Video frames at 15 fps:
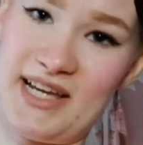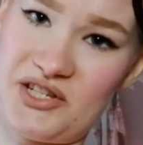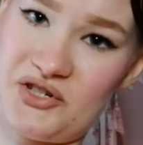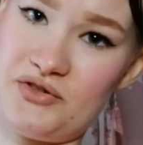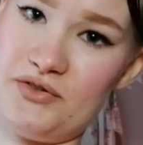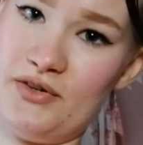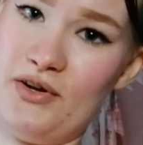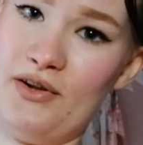
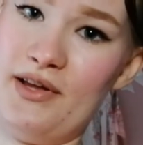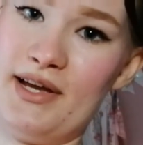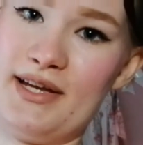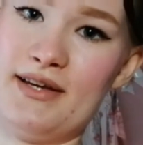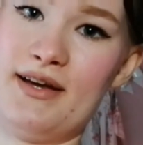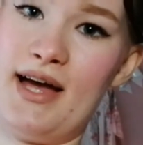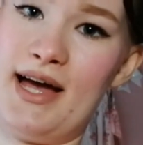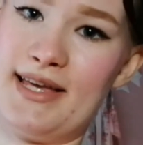natural
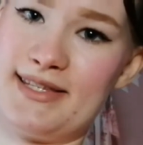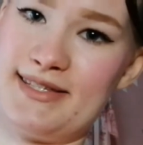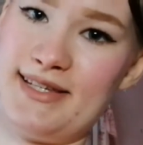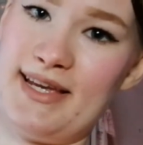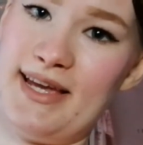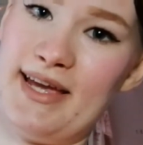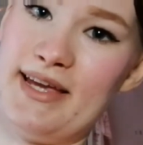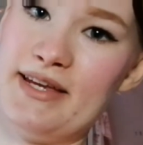as
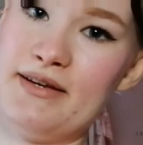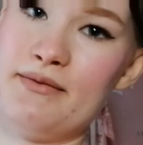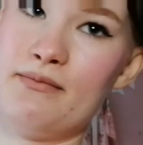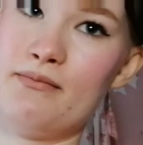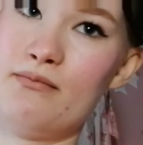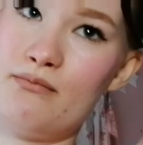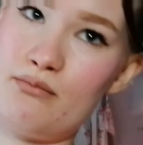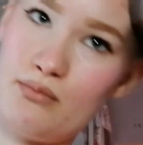a
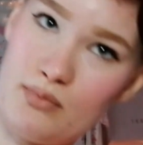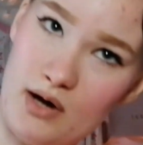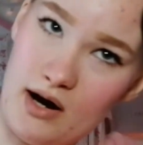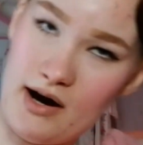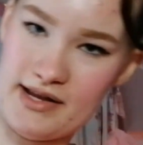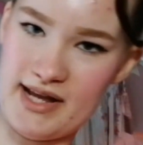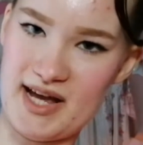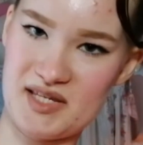
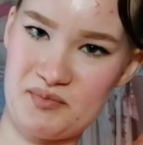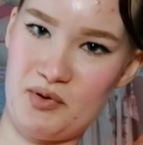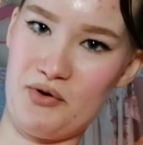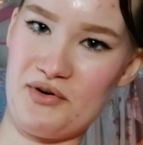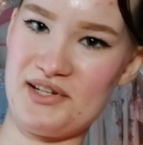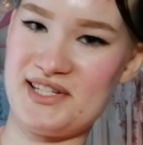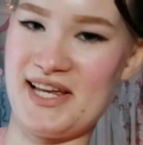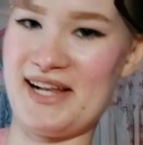high-ass
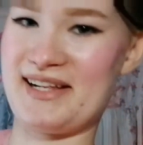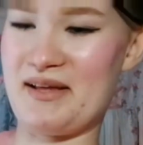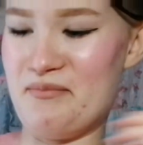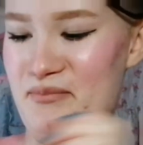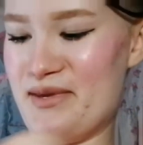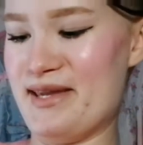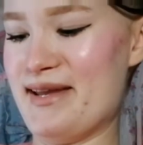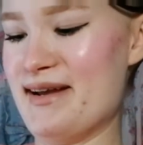ponytail can
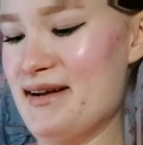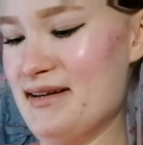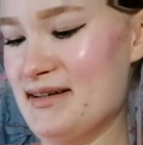be.